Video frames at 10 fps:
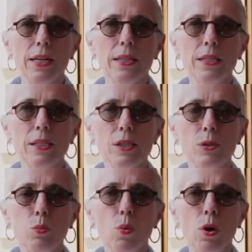This
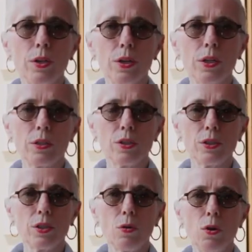is water,
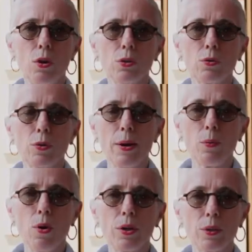so-called gray
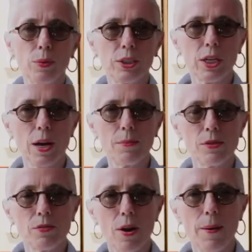water, which comes
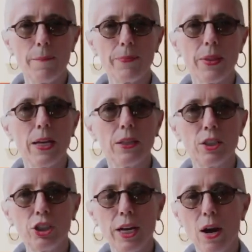from the
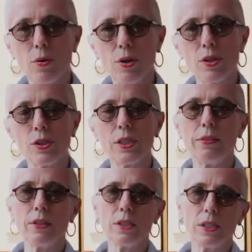showers
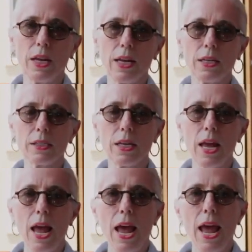and the sinks,
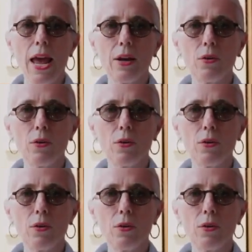and